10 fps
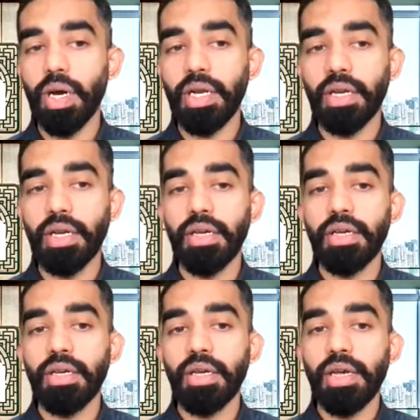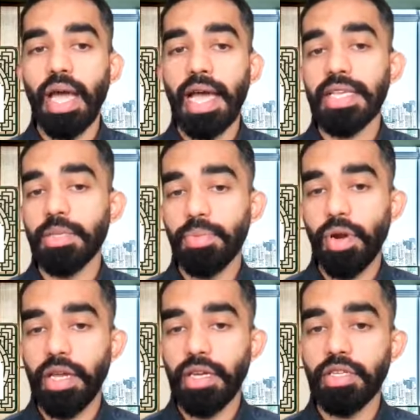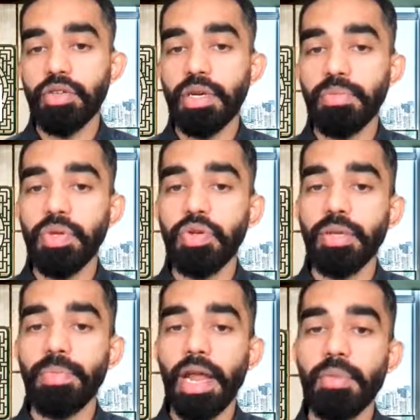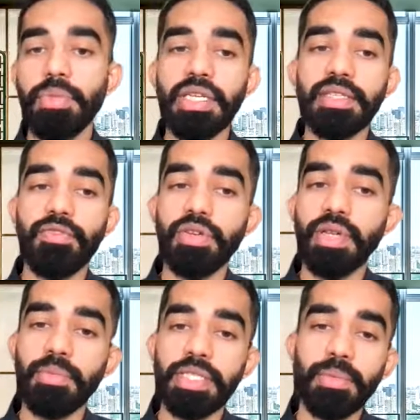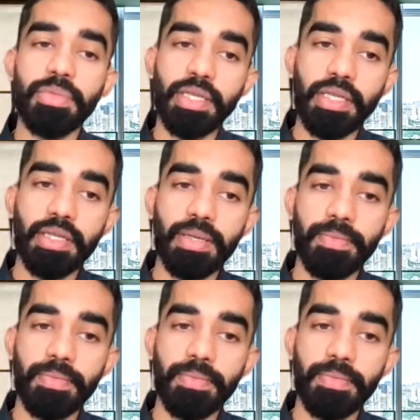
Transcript: 1 as the prior to compute the parameters for time step t.